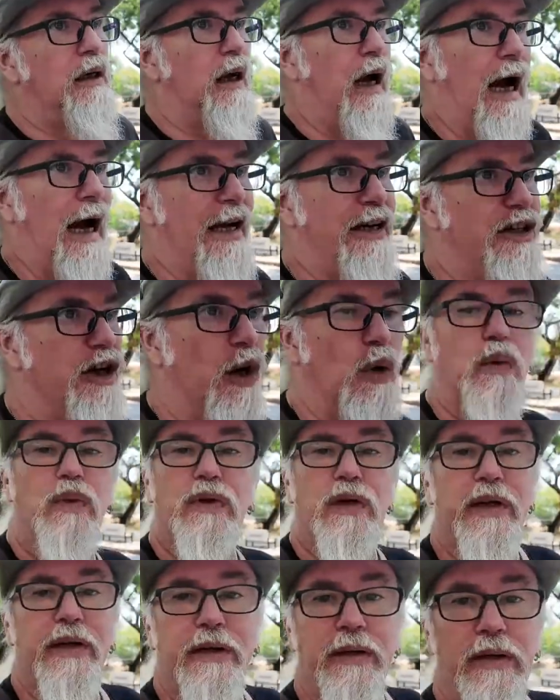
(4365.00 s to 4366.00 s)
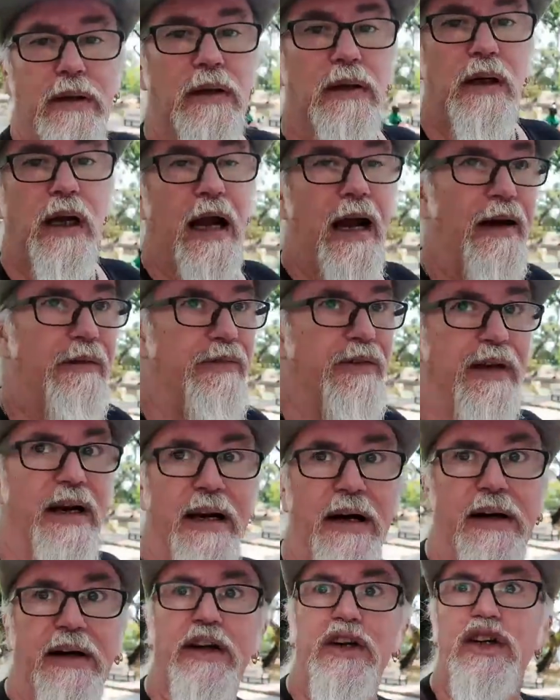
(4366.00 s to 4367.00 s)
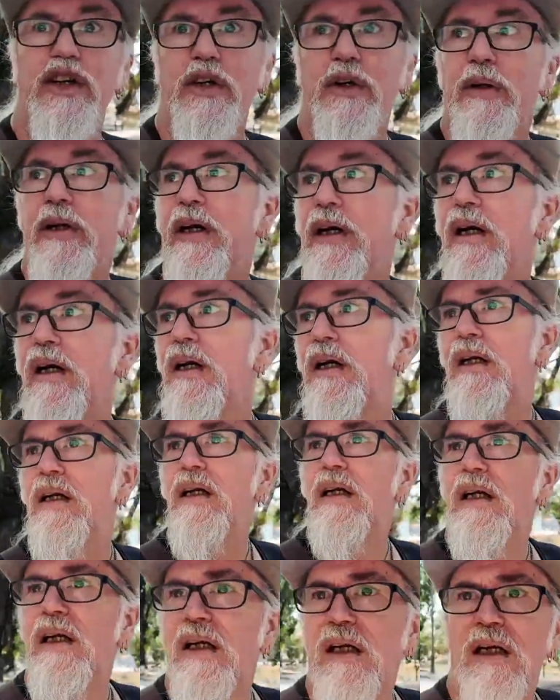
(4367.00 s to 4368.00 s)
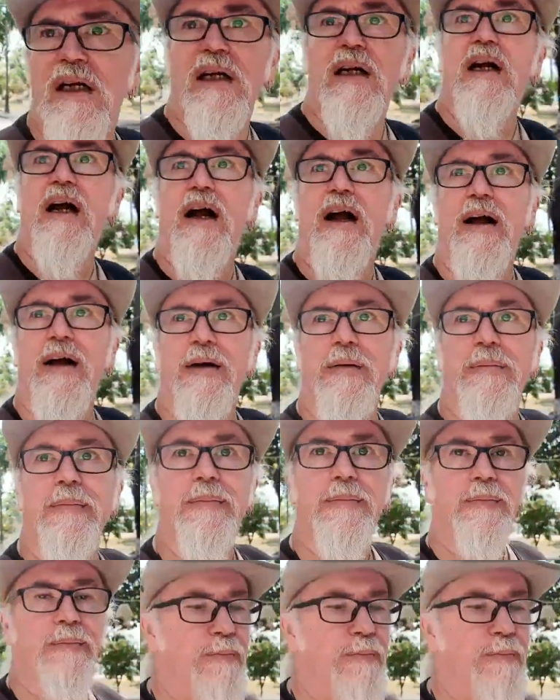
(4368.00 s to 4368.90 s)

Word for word: I don't have an issue here. Um,